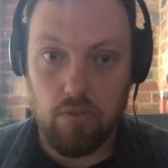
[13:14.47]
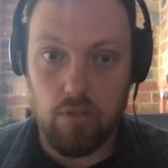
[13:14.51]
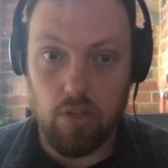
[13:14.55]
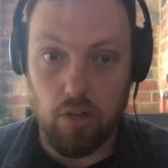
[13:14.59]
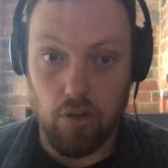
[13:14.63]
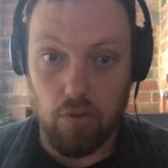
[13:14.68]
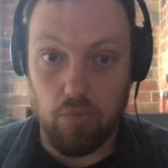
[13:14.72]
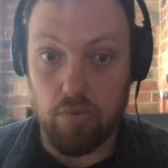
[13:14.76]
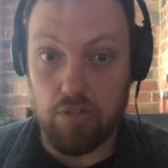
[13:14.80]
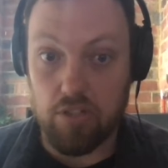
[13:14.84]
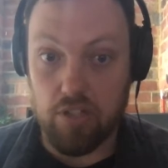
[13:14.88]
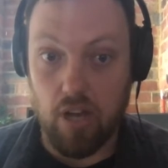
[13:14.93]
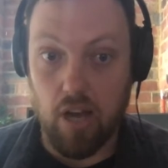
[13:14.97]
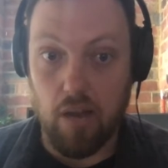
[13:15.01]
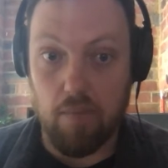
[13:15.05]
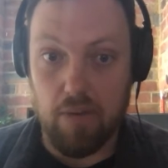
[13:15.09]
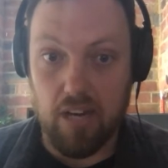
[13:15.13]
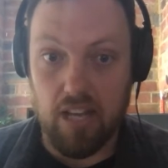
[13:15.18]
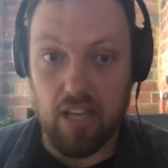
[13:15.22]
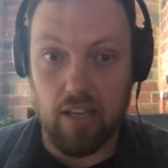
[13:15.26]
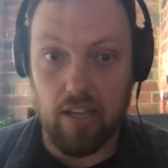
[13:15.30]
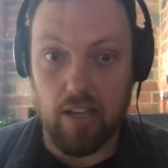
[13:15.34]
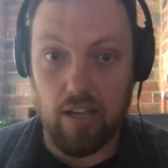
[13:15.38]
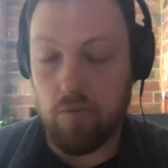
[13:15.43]
you know,
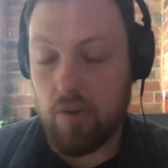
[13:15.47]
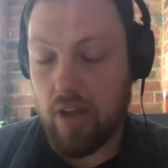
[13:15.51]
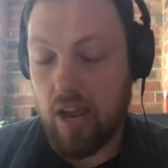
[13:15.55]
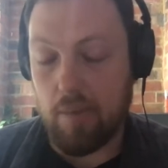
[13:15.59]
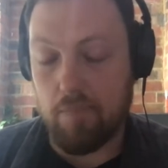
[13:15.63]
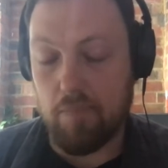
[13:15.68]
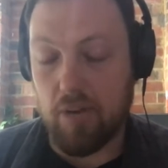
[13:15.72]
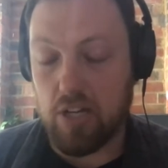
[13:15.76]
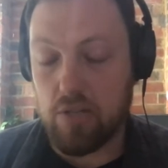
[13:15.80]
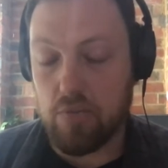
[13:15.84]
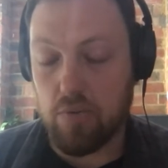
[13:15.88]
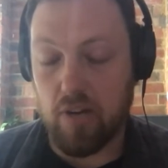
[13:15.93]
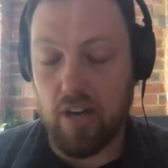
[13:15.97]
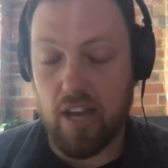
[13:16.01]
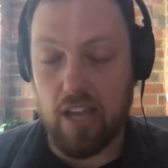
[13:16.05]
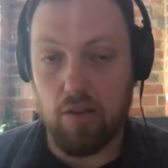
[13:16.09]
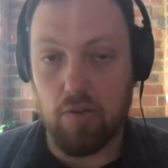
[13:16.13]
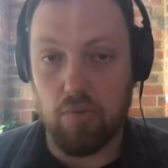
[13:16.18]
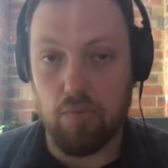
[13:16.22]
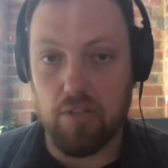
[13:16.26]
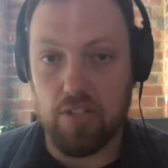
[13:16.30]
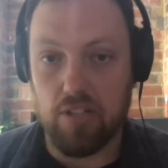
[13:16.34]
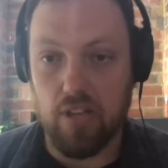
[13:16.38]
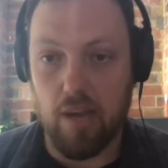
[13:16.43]
retirement income, a much more
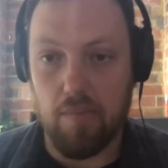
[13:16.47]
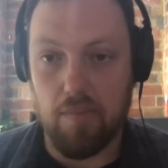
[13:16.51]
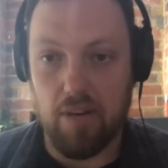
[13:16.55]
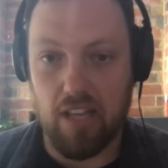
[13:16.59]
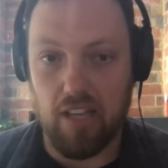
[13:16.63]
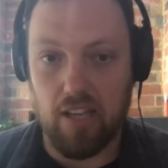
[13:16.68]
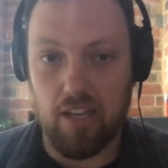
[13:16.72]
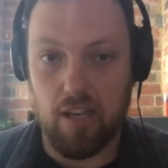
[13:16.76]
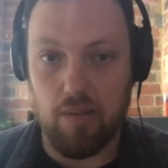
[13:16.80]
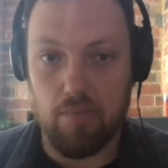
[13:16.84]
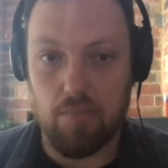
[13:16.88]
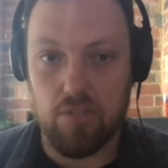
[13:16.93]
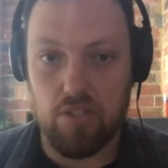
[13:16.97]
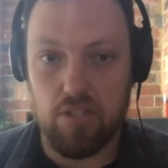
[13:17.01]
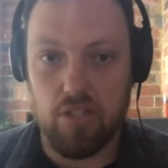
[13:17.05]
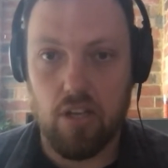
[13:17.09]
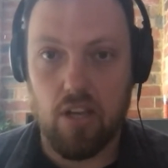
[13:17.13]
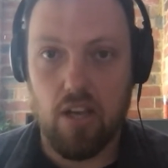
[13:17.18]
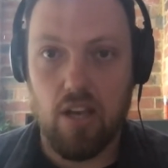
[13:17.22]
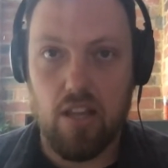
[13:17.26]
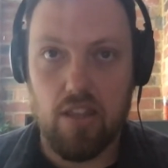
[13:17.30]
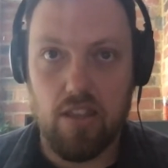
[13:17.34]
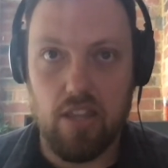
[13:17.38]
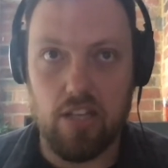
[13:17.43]
unequal retirement
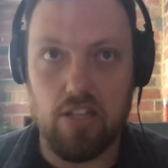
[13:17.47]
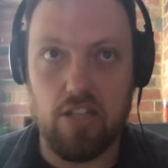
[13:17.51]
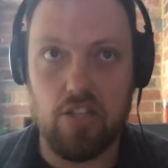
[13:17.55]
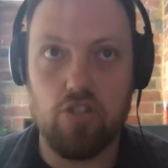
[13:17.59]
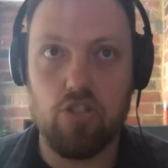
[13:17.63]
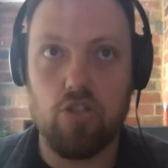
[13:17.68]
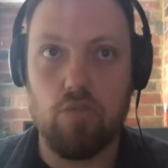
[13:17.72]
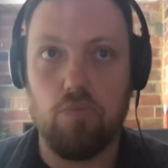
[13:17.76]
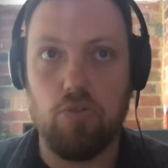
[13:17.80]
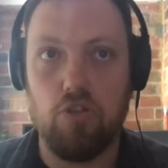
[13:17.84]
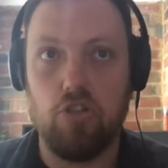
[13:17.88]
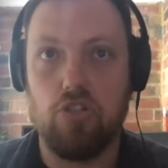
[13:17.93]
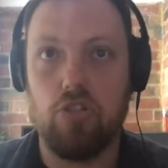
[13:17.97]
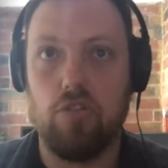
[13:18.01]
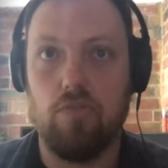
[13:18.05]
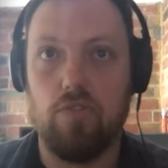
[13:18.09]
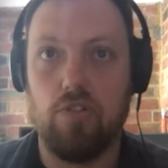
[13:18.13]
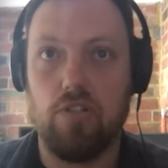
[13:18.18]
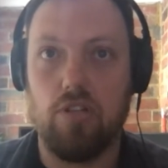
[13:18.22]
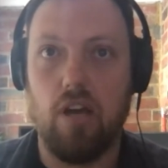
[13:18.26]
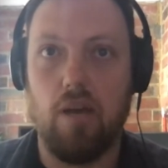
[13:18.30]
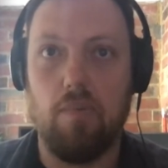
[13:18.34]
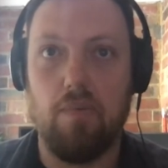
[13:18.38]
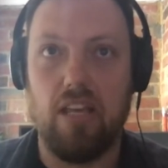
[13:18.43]
incomes. The distribution
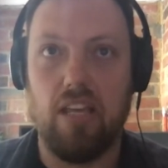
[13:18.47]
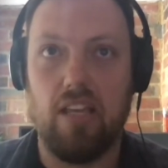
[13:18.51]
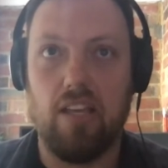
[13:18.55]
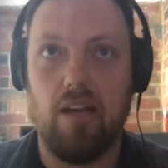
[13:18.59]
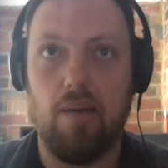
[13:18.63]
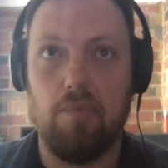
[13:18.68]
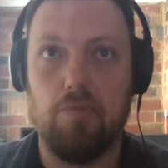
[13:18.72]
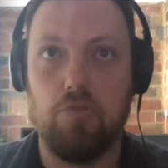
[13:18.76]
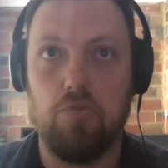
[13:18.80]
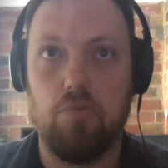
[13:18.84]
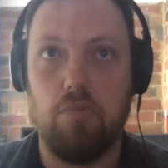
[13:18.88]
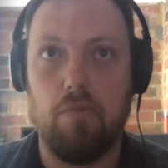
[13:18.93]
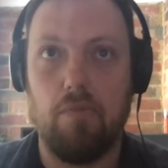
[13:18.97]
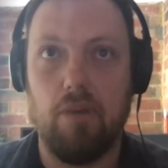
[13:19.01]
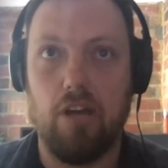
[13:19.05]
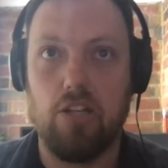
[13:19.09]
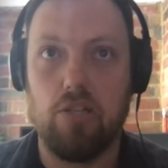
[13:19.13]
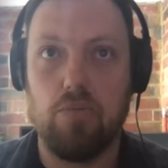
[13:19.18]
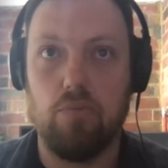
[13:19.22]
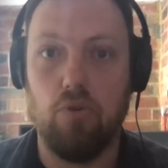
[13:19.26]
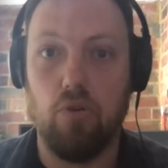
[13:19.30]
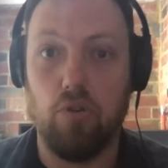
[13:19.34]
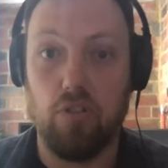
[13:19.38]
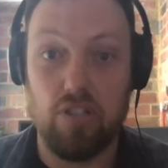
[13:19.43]
of retirement incomes would be
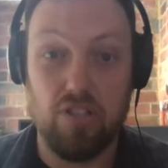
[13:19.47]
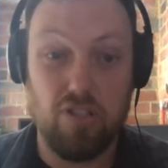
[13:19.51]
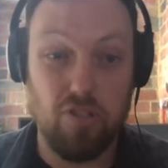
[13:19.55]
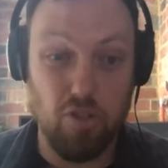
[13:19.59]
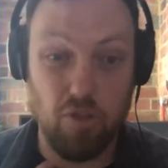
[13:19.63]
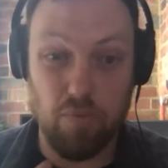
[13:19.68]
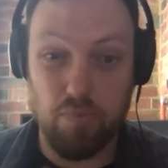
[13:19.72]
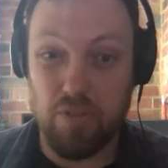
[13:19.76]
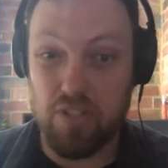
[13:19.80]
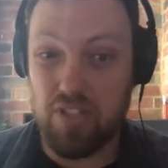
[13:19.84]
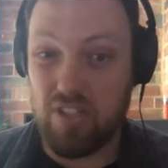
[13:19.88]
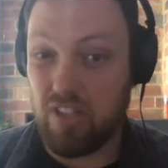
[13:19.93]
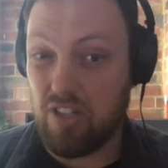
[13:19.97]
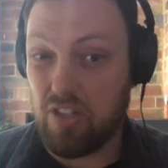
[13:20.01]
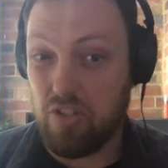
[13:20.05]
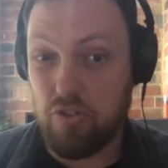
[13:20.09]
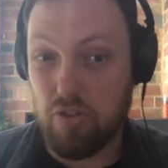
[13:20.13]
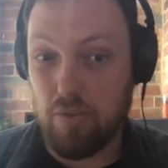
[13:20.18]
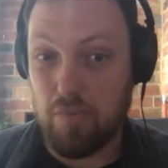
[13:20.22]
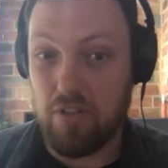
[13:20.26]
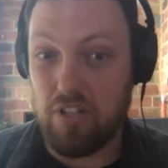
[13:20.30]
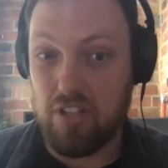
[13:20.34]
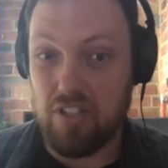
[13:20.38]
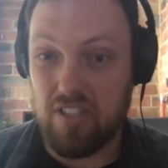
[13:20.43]
much more, because super is a
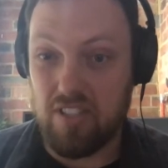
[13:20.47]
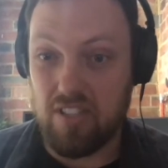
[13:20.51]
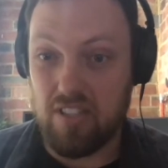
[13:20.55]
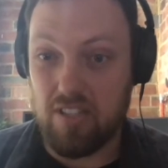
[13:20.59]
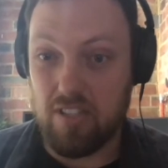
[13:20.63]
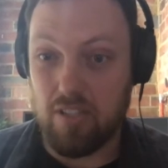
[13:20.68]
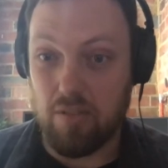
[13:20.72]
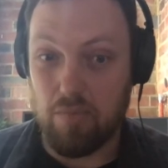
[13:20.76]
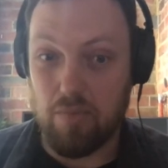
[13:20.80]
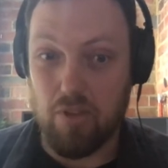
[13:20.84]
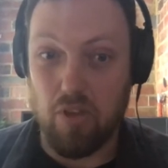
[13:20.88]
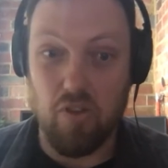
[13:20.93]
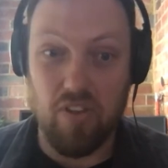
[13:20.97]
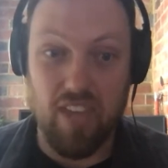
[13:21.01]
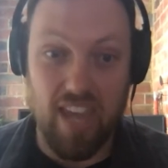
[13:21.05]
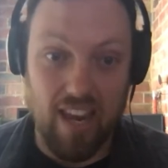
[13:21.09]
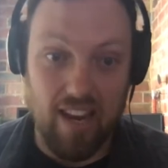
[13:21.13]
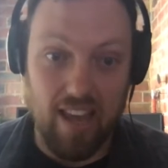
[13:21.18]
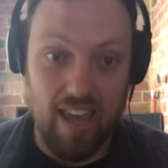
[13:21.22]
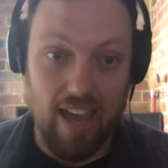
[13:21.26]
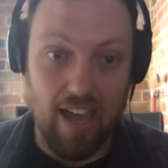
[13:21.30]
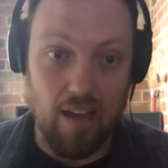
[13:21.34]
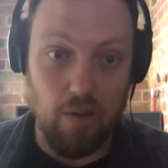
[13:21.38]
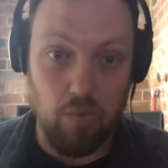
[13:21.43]
contributive system. You
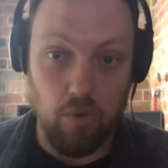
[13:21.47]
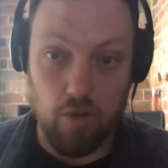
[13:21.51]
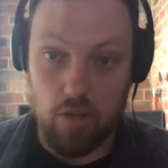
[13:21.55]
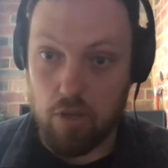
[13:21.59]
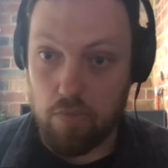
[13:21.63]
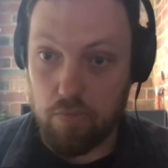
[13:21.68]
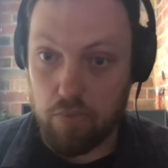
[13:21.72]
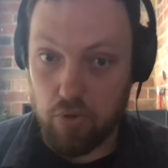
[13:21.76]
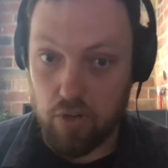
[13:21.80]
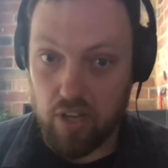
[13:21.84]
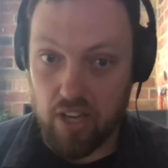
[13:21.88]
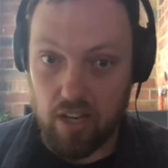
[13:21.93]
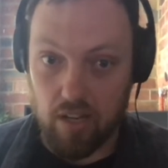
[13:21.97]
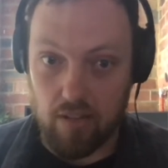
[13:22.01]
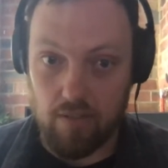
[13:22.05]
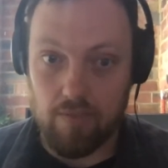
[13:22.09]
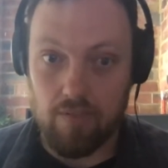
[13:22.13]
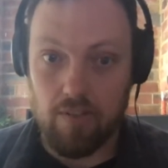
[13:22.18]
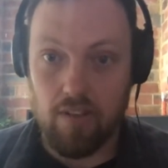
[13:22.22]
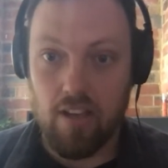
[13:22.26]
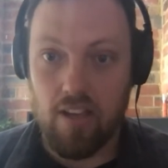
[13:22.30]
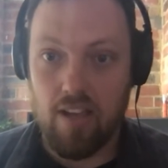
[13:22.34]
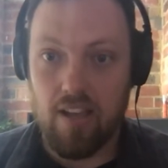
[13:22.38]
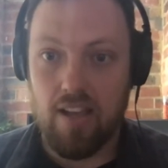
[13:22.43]
get out what you put in.